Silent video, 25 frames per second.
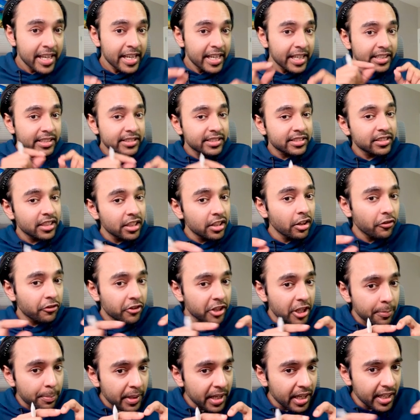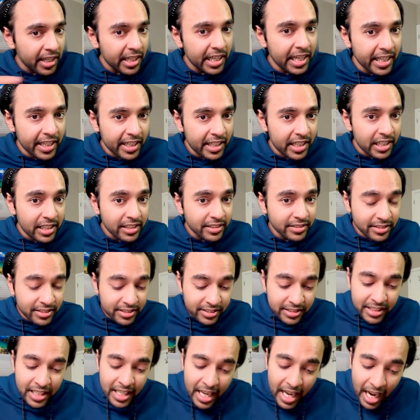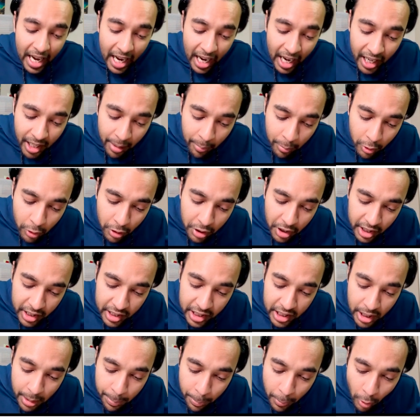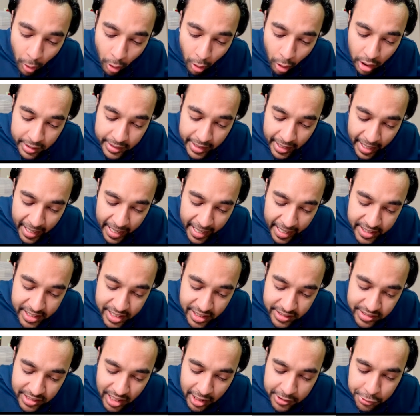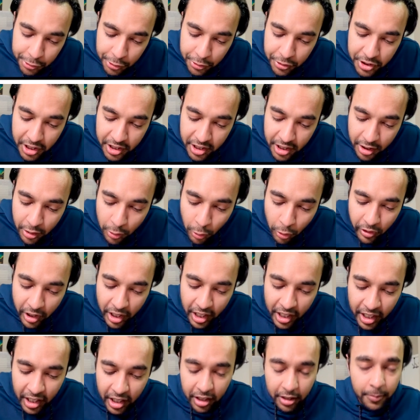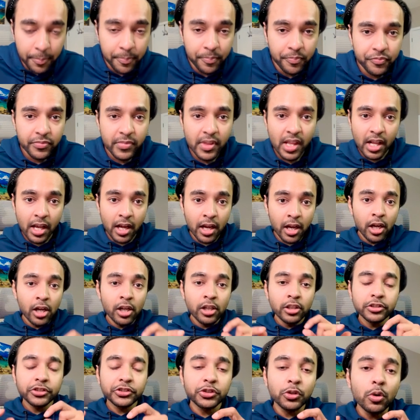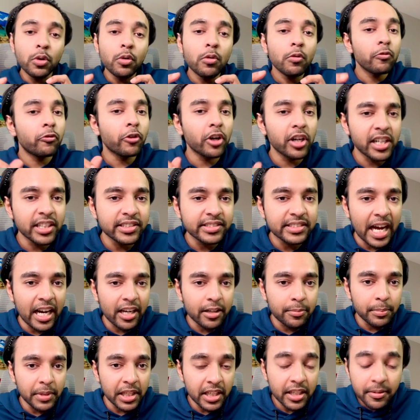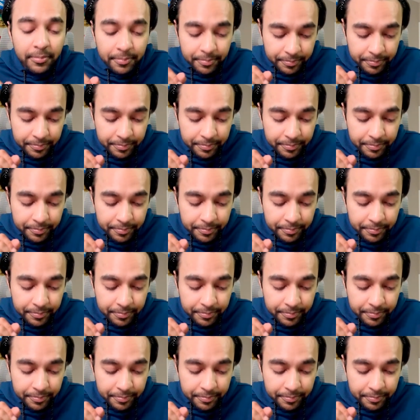instead of keeping a linked list, I am gonna keep all the edges associated over here. So what does that mean?